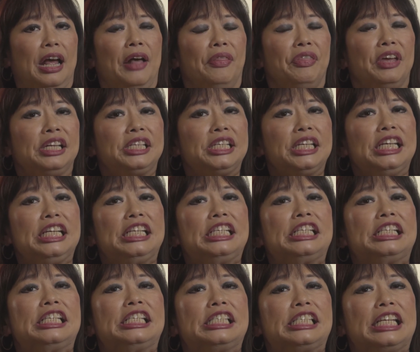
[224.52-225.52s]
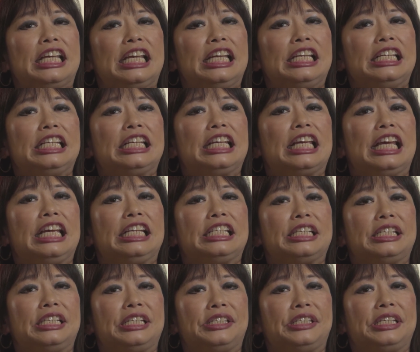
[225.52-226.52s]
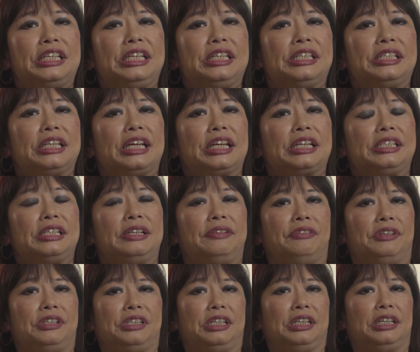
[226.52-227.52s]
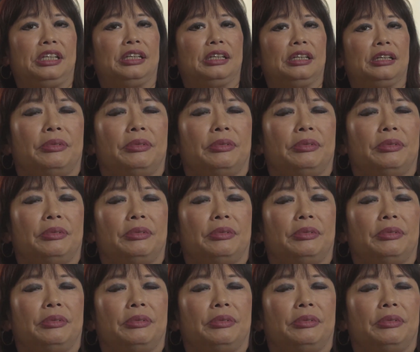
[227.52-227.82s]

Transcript: Their titers indicate disease activity.